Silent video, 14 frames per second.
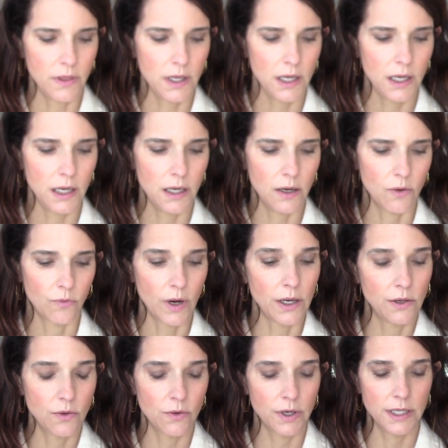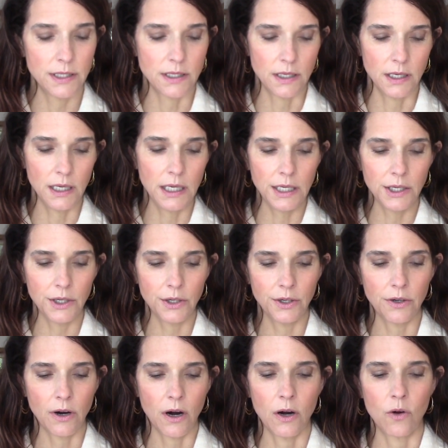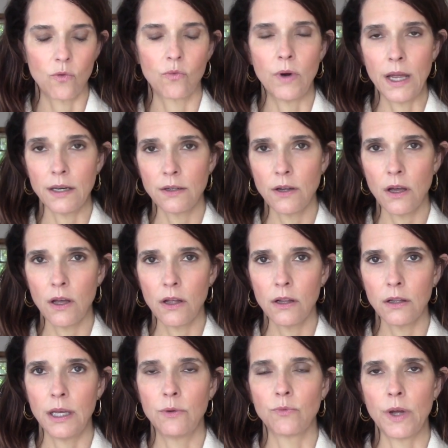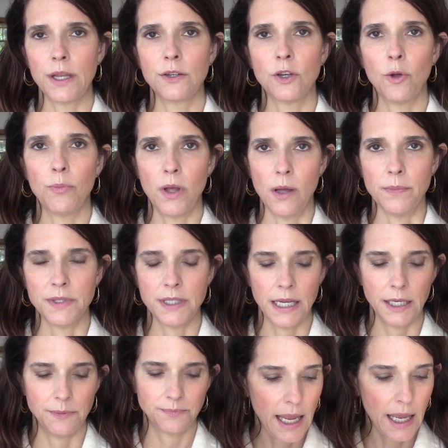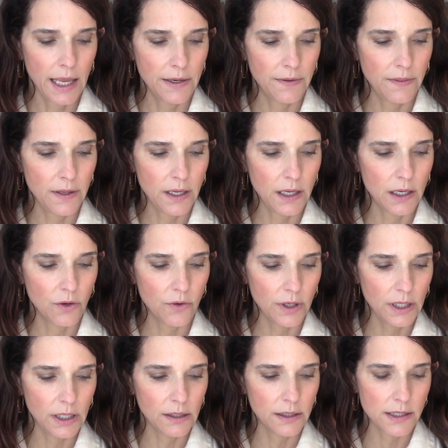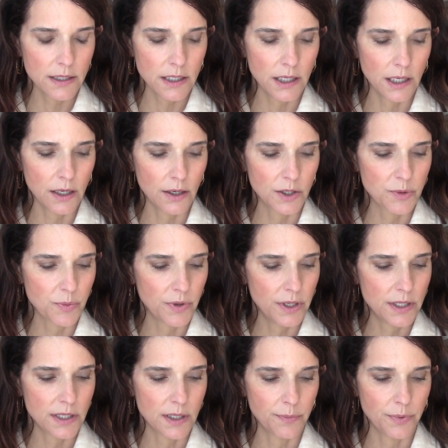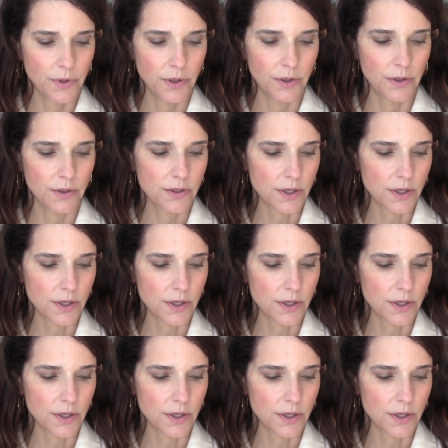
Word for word: the retinoids in here are retinol and retinol palmitate. And the ingredient list here is pretty simple.